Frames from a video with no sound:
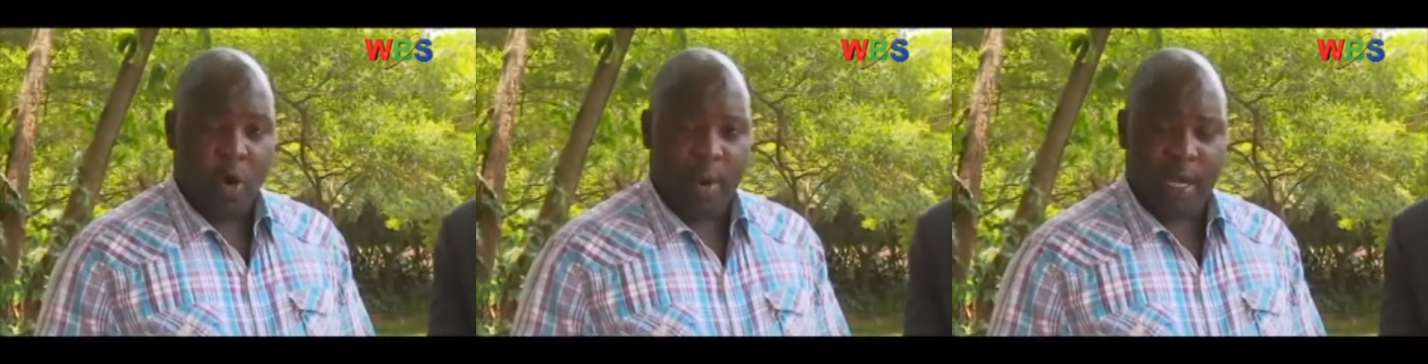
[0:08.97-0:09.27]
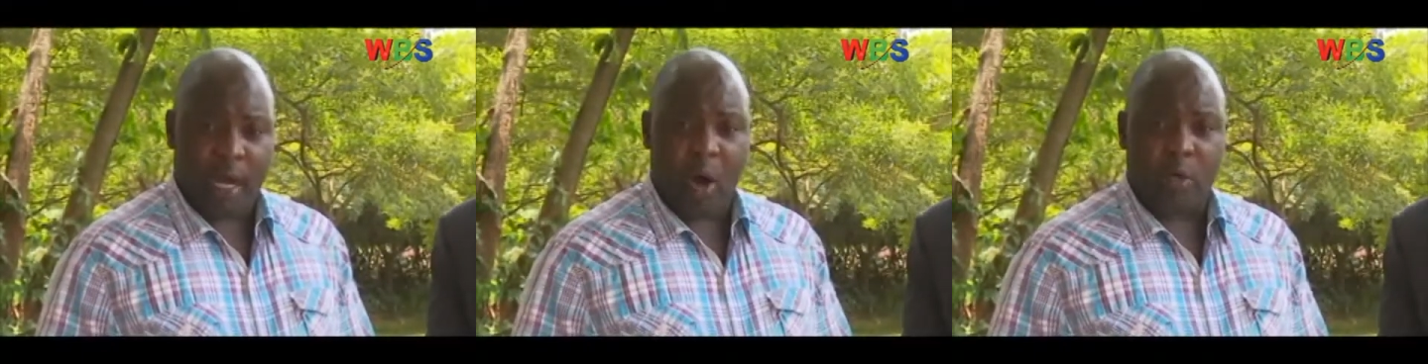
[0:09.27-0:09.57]
on
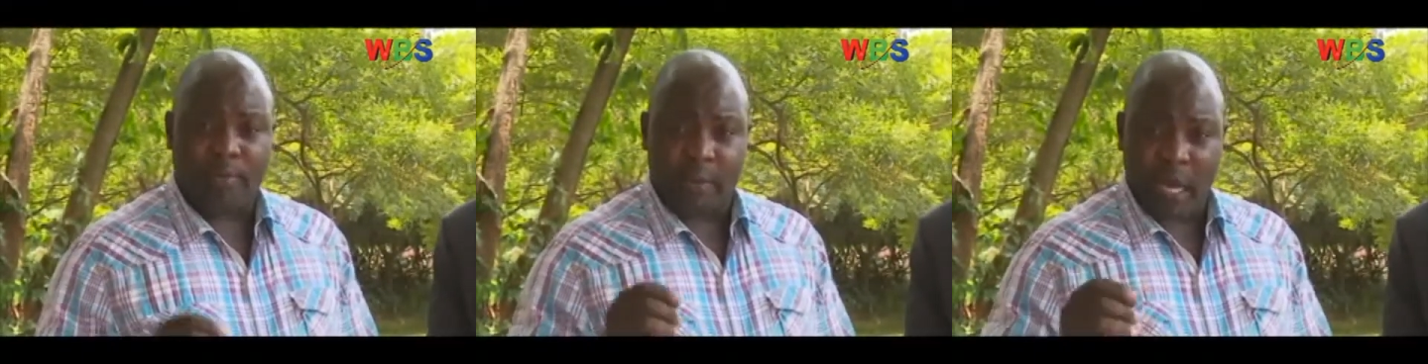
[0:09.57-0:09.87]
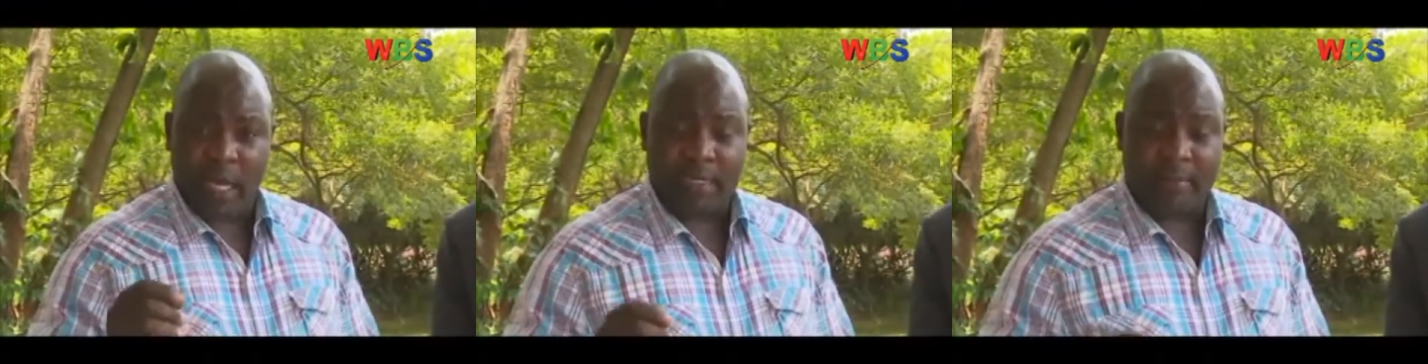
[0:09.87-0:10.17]
account
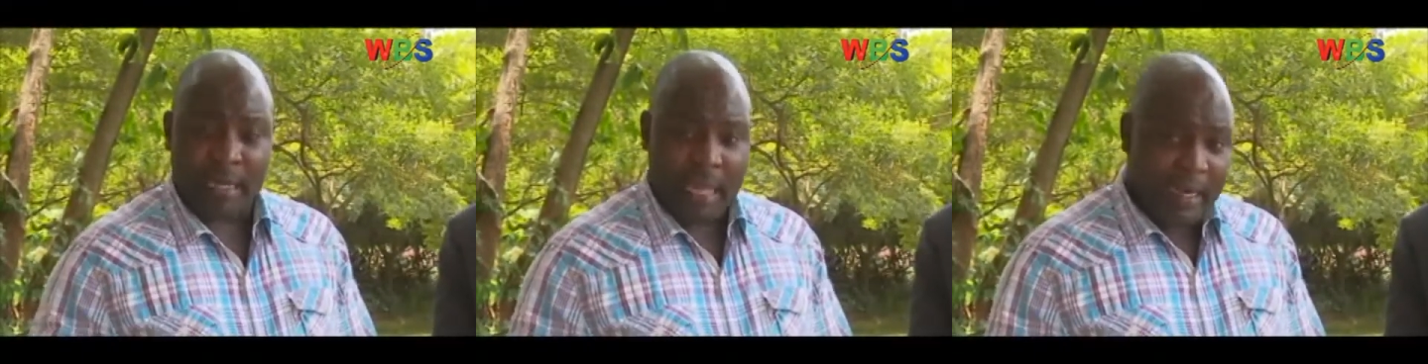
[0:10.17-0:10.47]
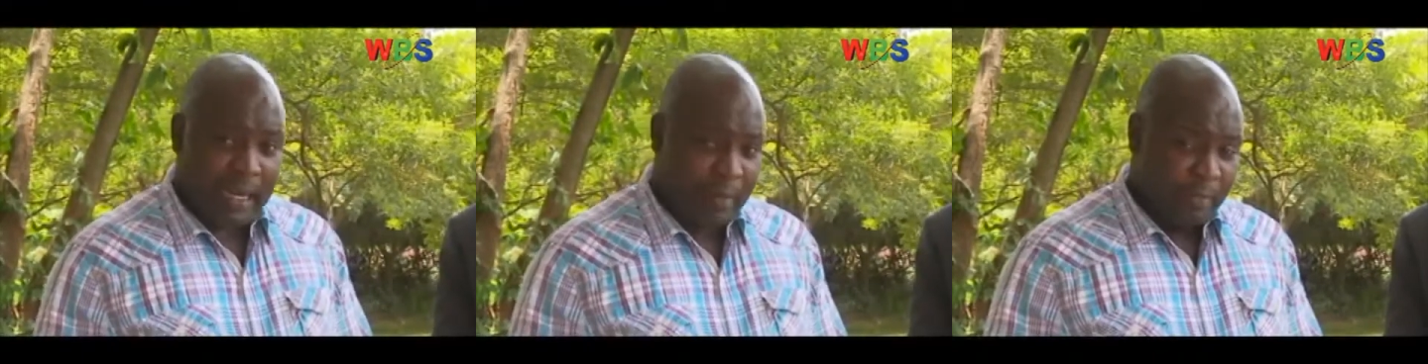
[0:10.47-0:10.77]
that the
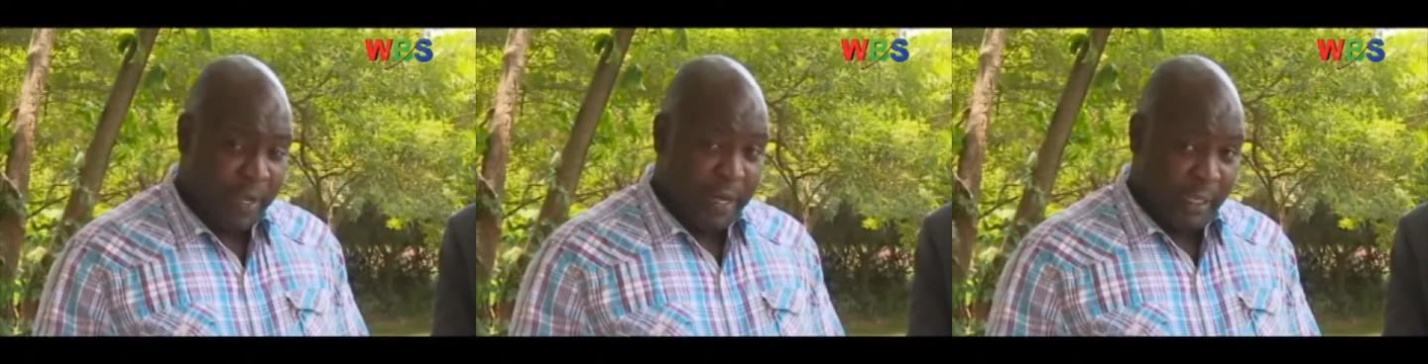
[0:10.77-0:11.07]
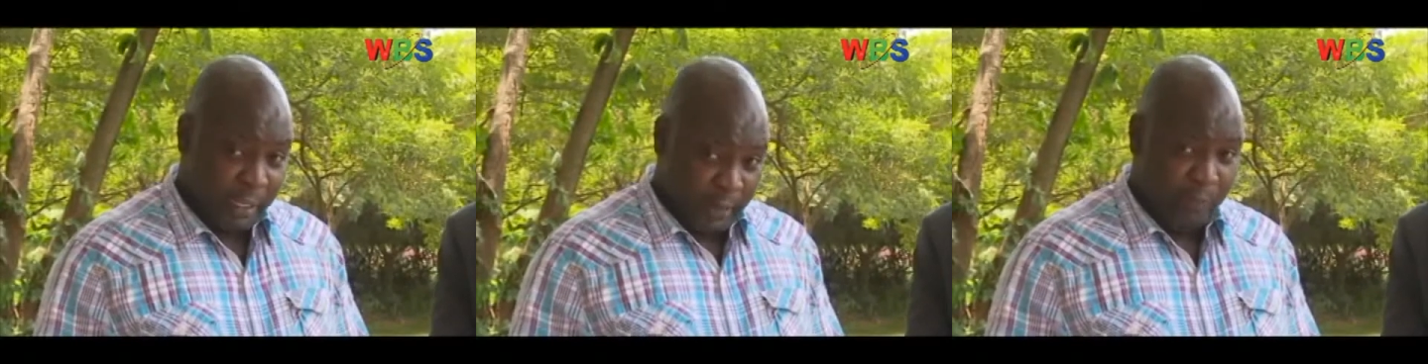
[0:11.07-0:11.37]
land had
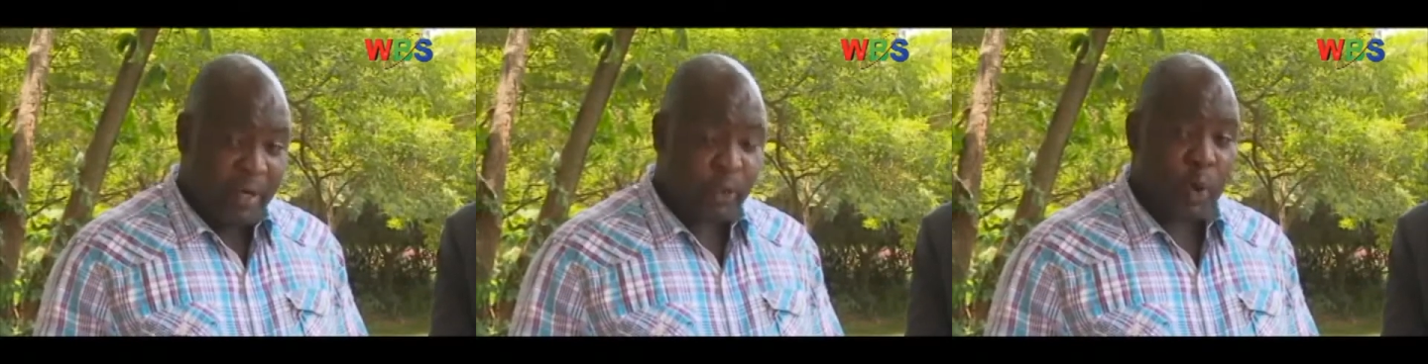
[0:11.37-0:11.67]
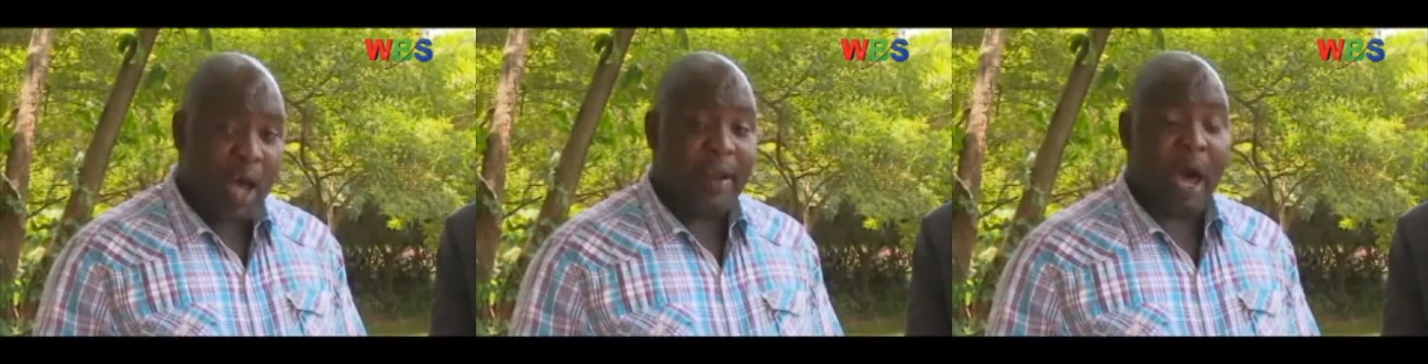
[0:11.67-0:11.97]
been given
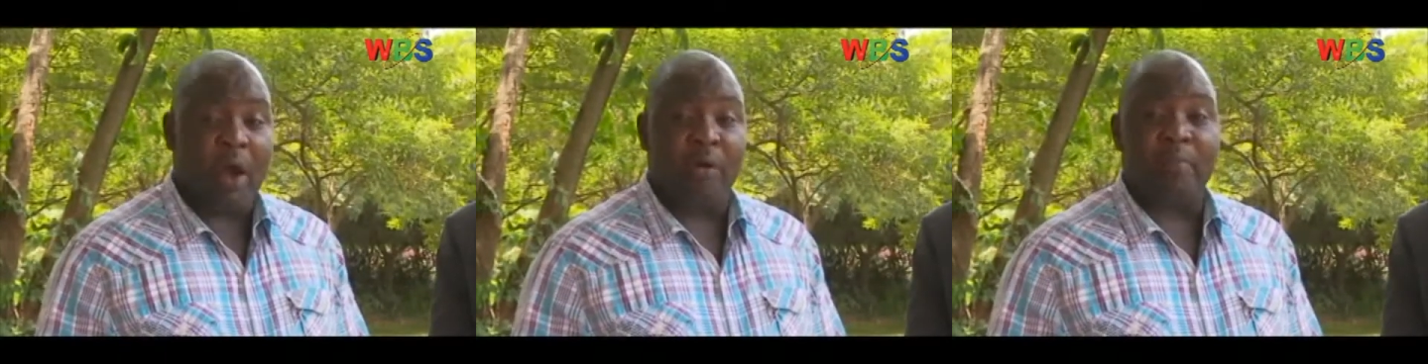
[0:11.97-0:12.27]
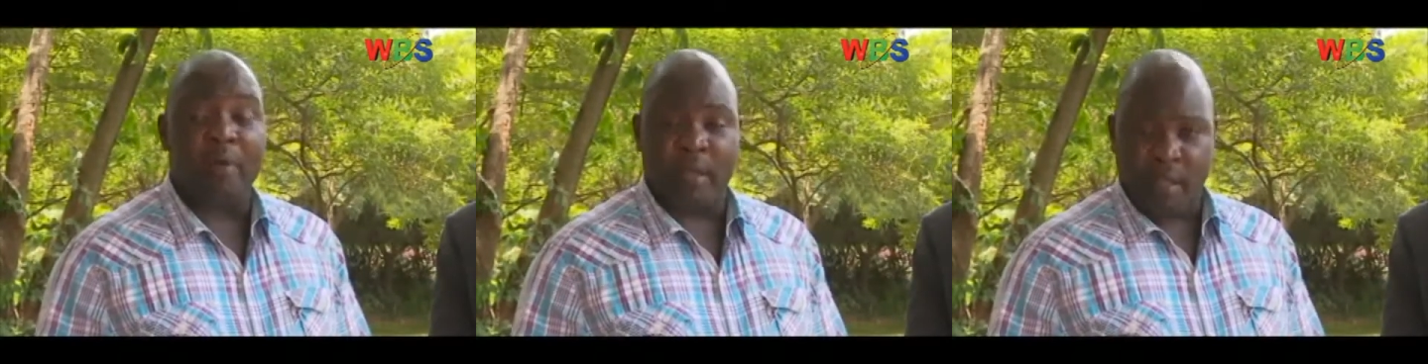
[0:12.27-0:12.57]
to an Arab